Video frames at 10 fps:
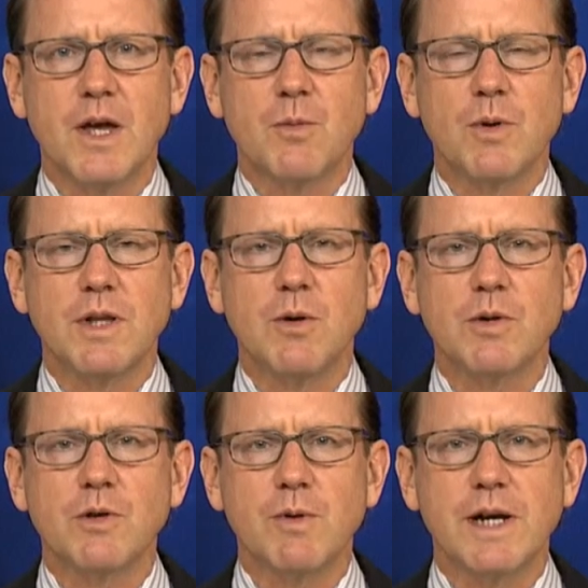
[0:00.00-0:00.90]
we lowered
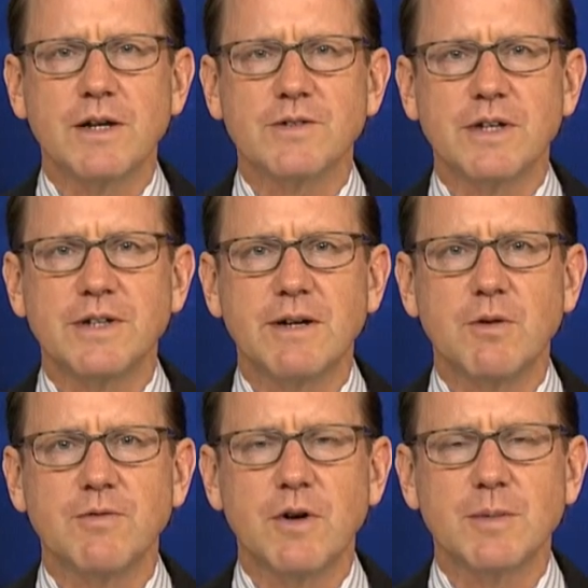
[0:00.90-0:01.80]
the ratings on Teva
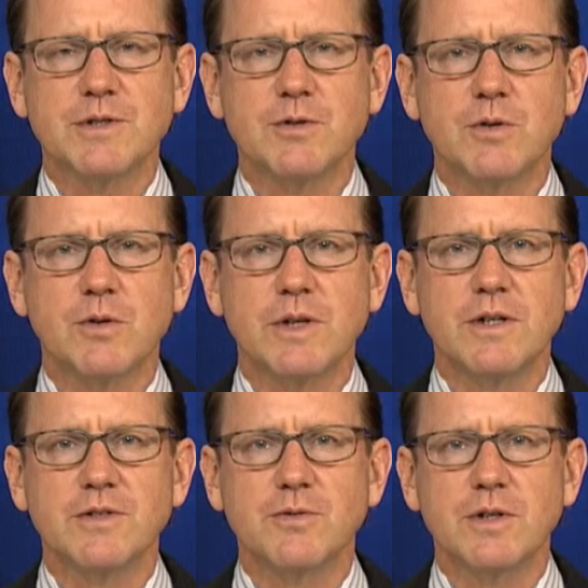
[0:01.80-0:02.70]
Pharmaceutical
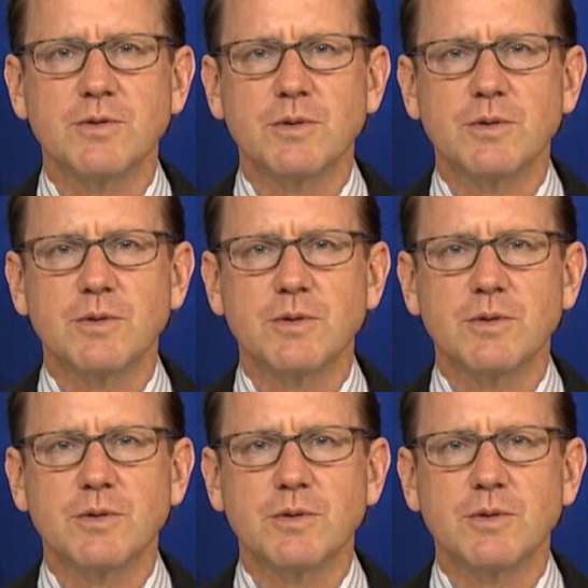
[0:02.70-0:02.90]
Industries,